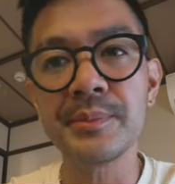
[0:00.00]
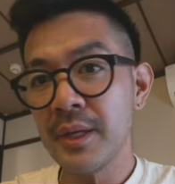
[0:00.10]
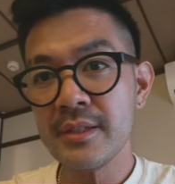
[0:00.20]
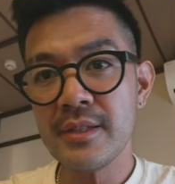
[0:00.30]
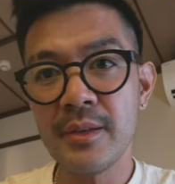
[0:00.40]

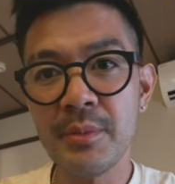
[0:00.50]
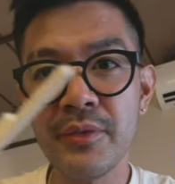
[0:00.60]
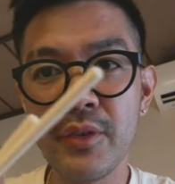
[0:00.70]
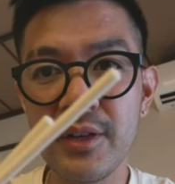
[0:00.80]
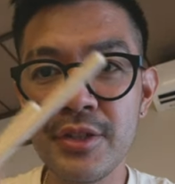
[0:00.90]
But
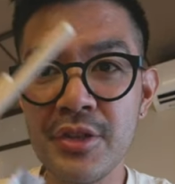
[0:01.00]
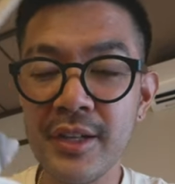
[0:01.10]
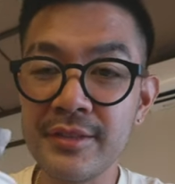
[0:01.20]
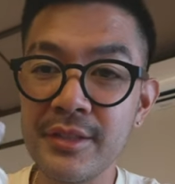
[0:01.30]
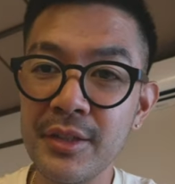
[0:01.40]
before I let you
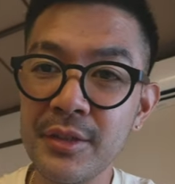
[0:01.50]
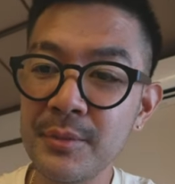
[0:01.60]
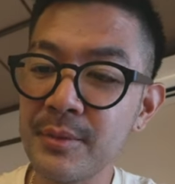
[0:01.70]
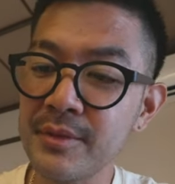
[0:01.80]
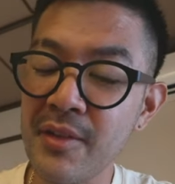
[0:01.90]
guys go,
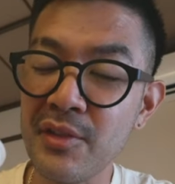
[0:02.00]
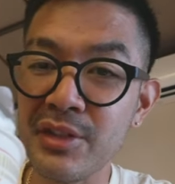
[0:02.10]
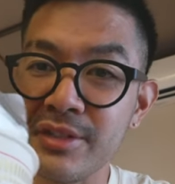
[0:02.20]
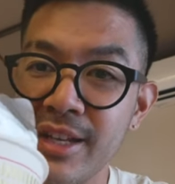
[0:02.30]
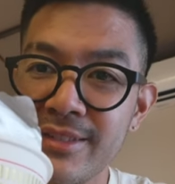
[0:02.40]
let's have a
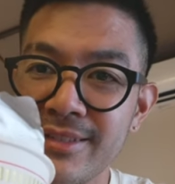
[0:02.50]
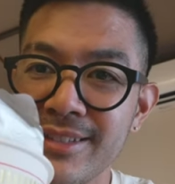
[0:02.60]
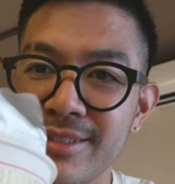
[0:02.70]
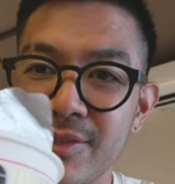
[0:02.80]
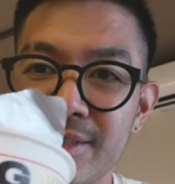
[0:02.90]
little taste
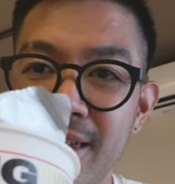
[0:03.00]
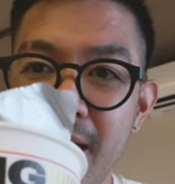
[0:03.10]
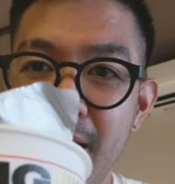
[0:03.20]
test of this